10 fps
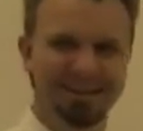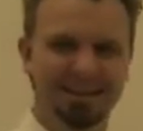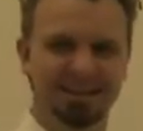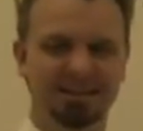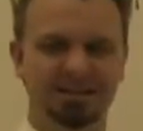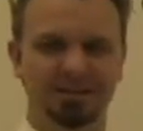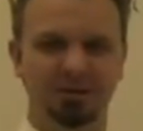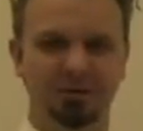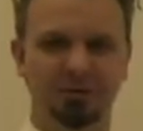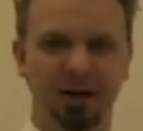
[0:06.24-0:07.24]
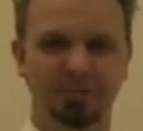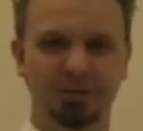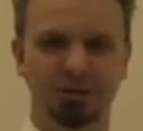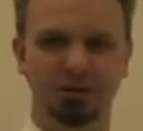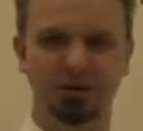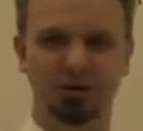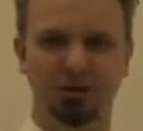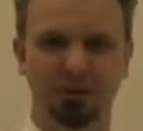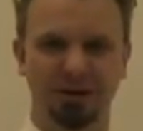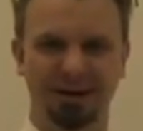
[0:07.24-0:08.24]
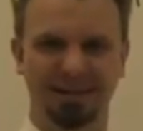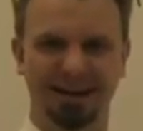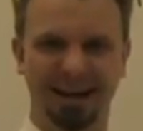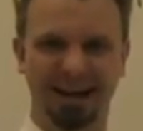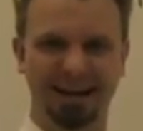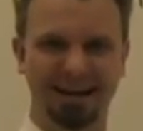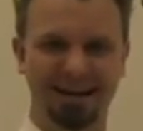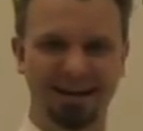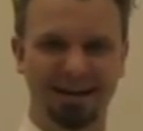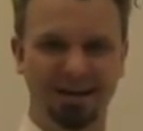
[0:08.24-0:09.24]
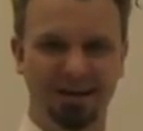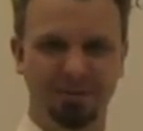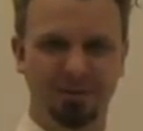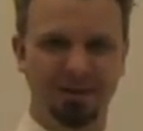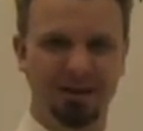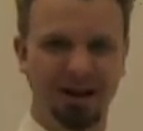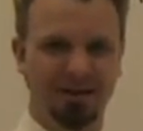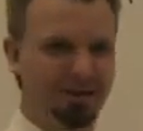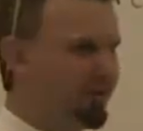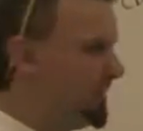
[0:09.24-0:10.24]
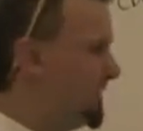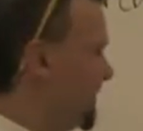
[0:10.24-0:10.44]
this is your famous YouTuber here again with another